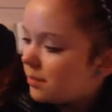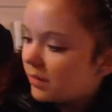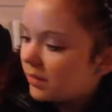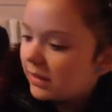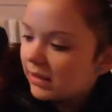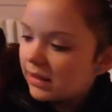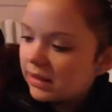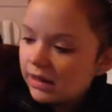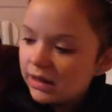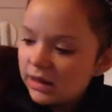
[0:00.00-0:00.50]

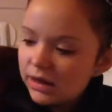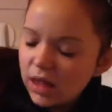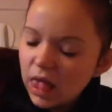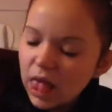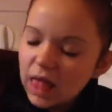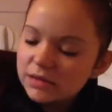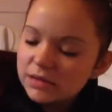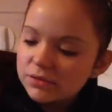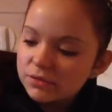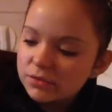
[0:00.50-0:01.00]
Play,
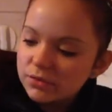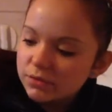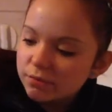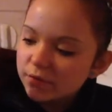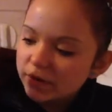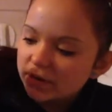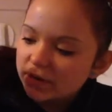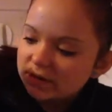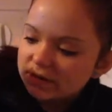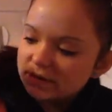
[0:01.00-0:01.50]
I don't know
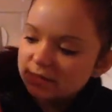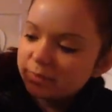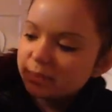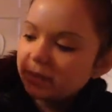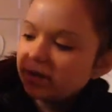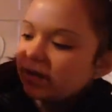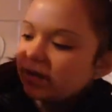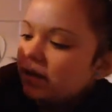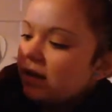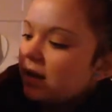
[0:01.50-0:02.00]
what that says,
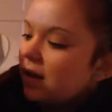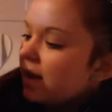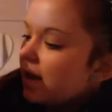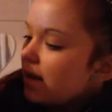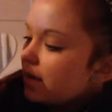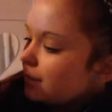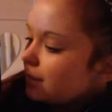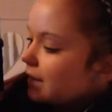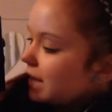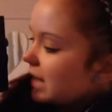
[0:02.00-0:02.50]

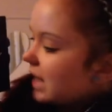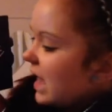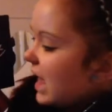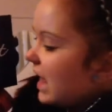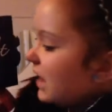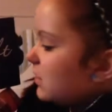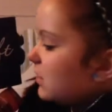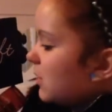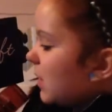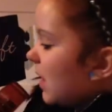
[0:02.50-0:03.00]

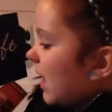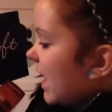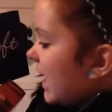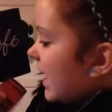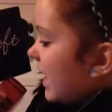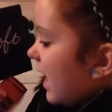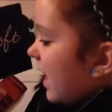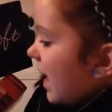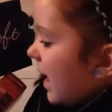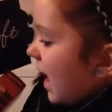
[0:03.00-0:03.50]

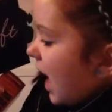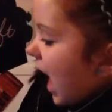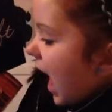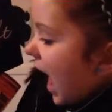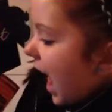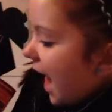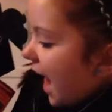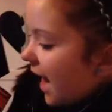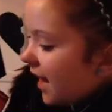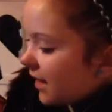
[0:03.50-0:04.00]
PLY.
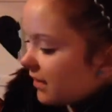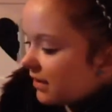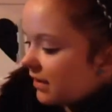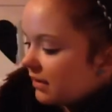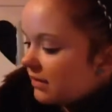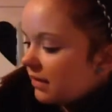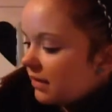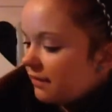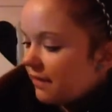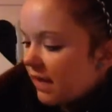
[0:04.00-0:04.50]
Uh,
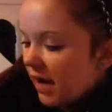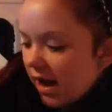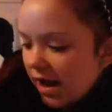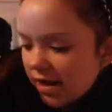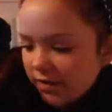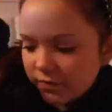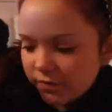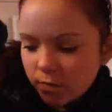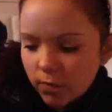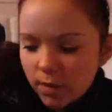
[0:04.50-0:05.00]

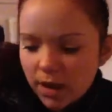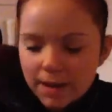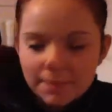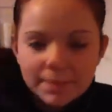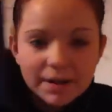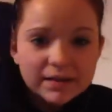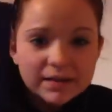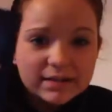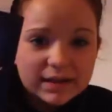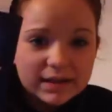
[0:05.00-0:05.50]
65 white
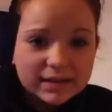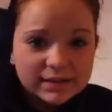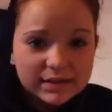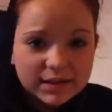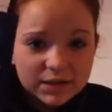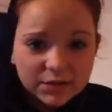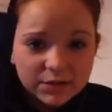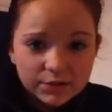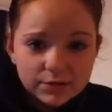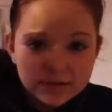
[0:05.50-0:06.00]
man size
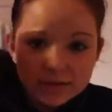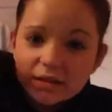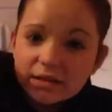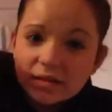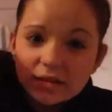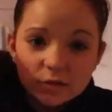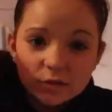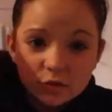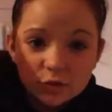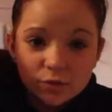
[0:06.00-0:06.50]
tissues, and
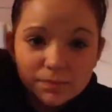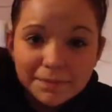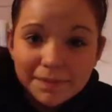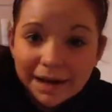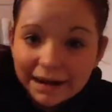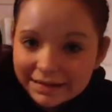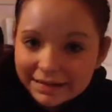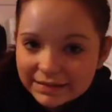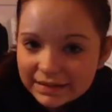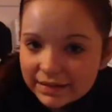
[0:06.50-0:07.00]
these are just
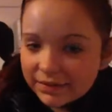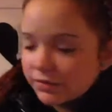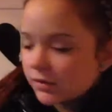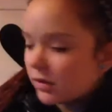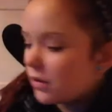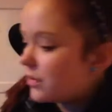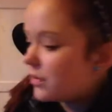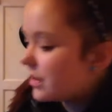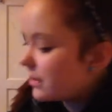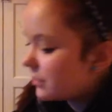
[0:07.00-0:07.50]
massive,
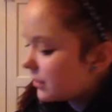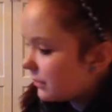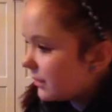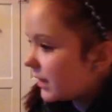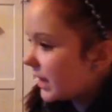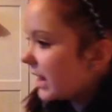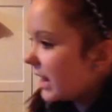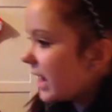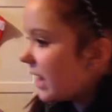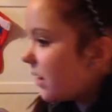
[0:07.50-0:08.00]
so these will
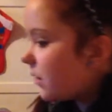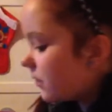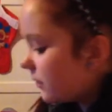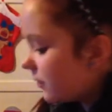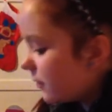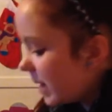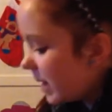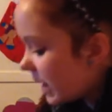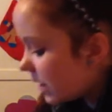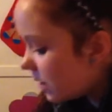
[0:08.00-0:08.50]
really help
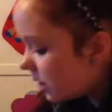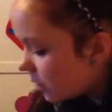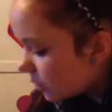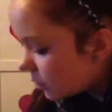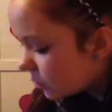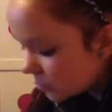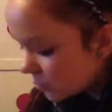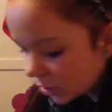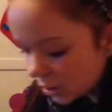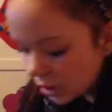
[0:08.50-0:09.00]
for my
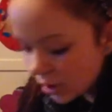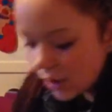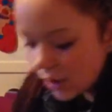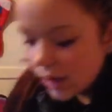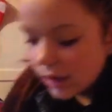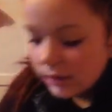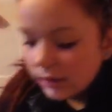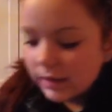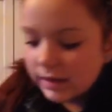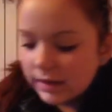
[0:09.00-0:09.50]
cold.
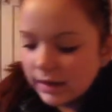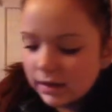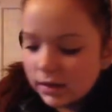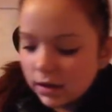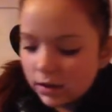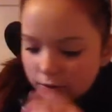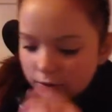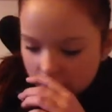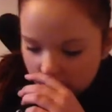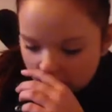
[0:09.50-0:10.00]
Then I
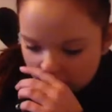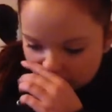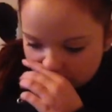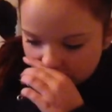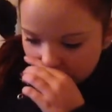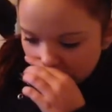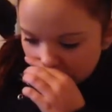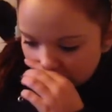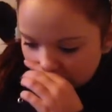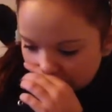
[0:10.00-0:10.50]
got the
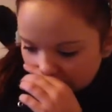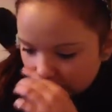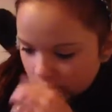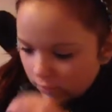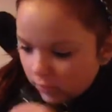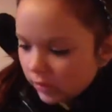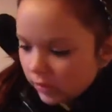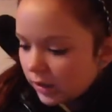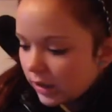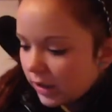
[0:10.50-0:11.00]
POLY
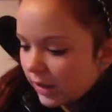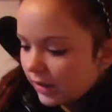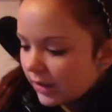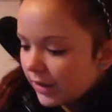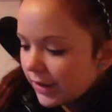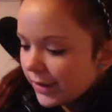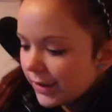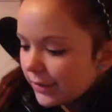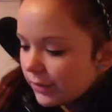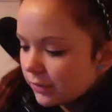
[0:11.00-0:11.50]
color
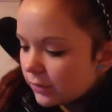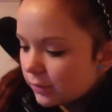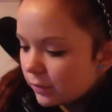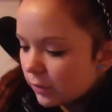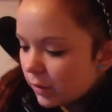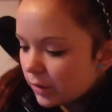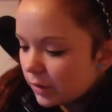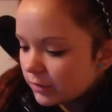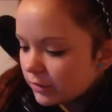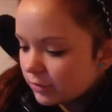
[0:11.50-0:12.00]

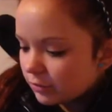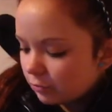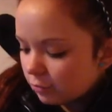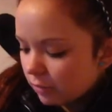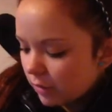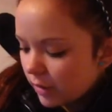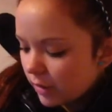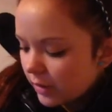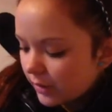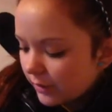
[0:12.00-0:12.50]

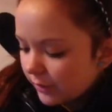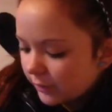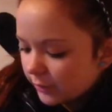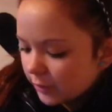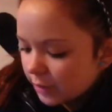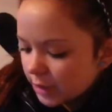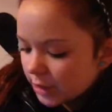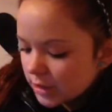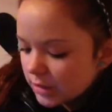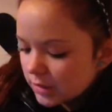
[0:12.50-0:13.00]
Schwarzkopf
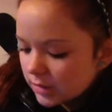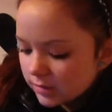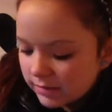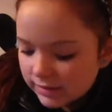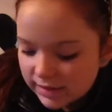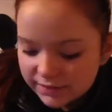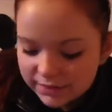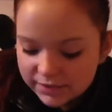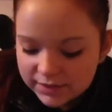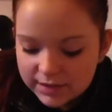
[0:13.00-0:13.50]

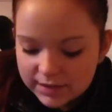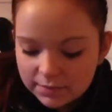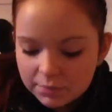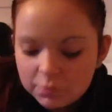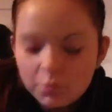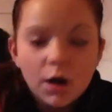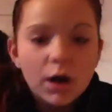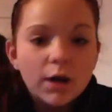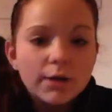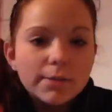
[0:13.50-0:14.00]

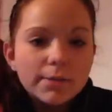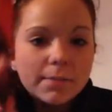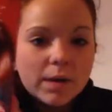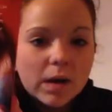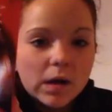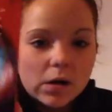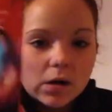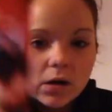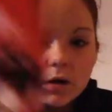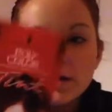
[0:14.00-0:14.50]
71
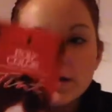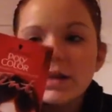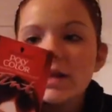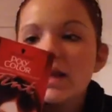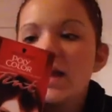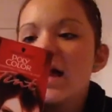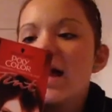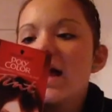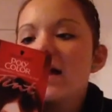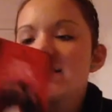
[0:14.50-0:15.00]
Mahogany
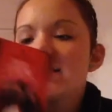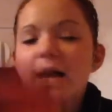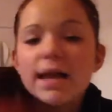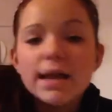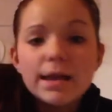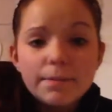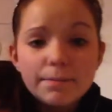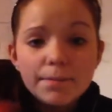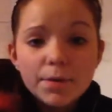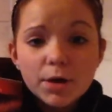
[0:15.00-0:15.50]
Hair Dye
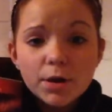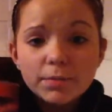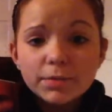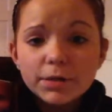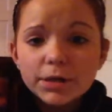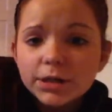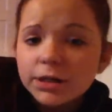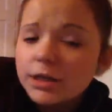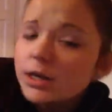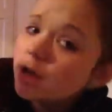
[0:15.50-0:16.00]
in
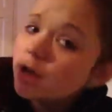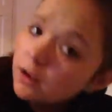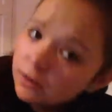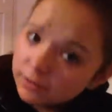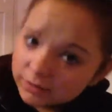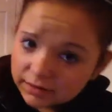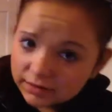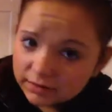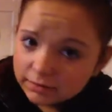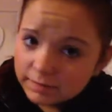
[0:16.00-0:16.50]
Permanent,
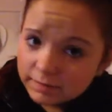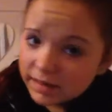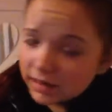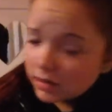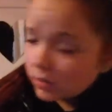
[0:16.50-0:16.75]
because this is my